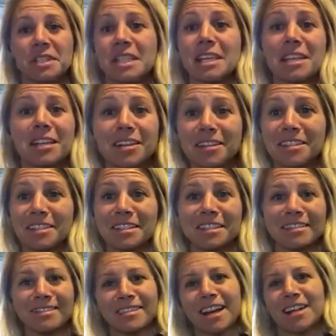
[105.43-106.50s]
tears.
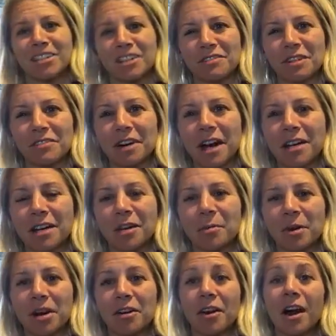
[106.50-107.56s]
Actually, I've never had
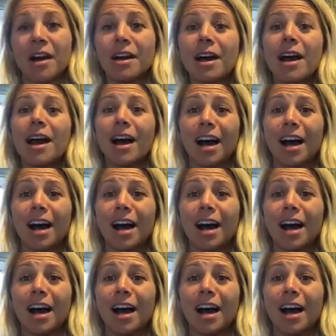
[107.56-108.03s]
anybody cry.